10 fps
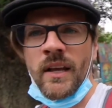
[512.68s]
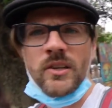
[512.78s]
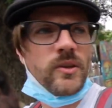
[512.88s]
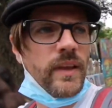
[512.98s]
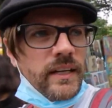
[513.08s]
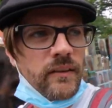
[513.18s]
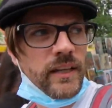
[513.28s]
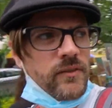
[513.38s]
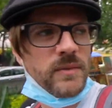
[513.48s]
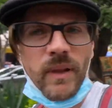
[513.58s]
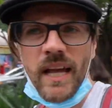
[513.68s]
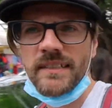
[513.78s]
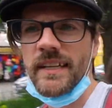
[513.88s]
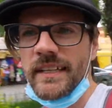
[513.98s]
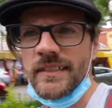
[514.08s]
so that he'll give us
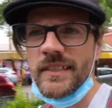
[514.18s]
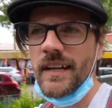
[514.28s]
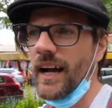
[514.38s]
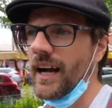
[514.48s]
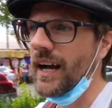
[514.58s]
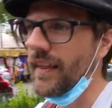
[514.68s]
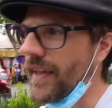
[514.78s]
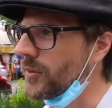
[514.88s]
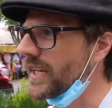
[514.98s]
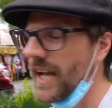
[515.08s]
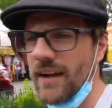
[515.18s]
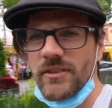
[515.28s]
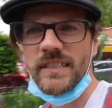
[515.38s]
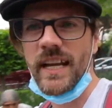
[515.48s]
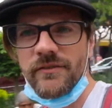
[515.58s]
blessings, that we can have
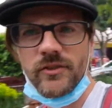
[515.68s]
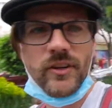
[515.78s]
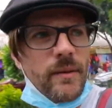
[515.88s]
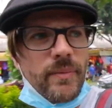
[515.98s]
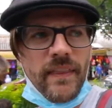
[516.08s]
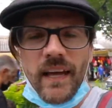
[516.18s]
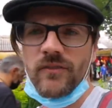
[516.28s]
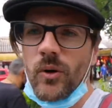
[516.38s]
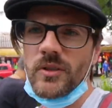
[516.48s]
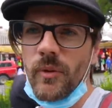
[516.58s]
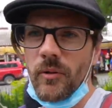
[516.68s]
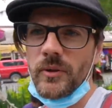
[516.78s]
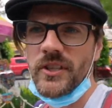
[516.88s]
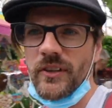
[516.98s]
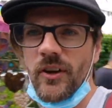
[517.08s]
a safe trip, and that of course we'll
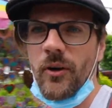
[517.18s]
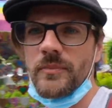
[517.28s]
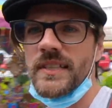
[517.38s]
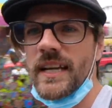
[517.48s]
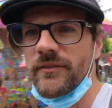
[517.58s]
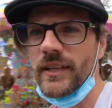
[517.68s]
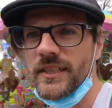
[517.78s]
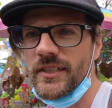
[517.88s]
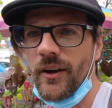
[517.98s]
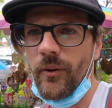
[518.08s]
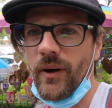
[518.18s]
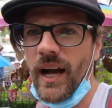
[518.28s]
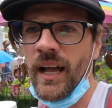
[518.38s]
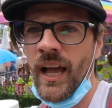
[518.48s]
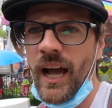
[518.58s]
return home safely. So
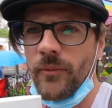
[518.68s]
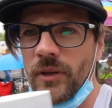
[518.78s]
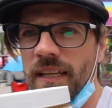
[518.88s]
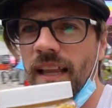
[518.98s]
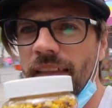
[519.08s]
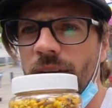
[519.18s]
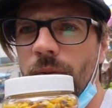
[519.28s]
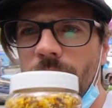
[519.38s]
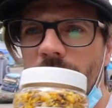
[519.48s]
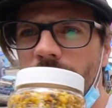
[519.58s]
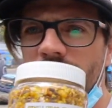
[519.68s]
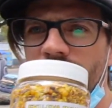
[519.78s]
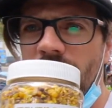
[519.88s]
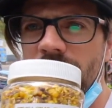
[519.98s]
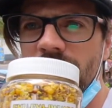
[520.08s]
I'm really glad that we were able to
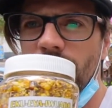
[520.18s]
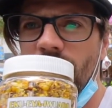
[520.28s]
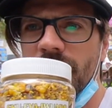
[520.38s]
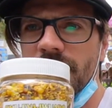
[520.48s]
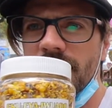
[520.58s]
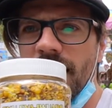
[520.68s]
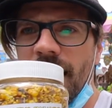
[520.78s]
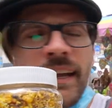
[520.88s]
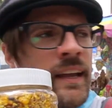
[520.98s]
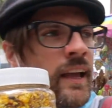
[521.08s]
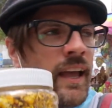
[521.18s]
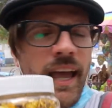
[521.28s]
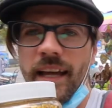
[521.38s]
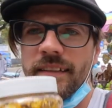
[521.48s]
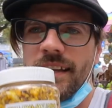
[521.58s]
find this market today,
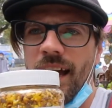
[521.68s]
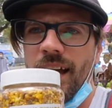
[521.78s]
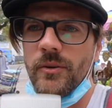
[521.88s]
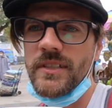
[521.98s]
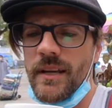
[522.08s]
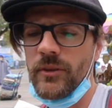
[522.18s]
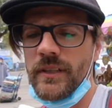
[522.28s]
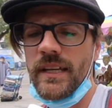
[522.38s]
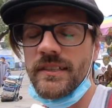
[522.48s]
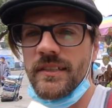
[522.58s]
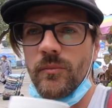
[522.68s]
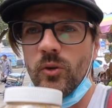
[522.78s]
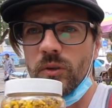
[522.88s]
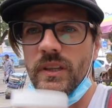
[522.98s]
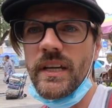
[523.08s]
and I was able to get some
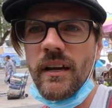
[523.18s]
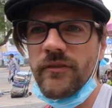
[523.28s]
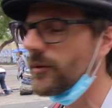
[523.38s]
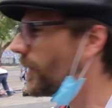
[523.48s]
hutia for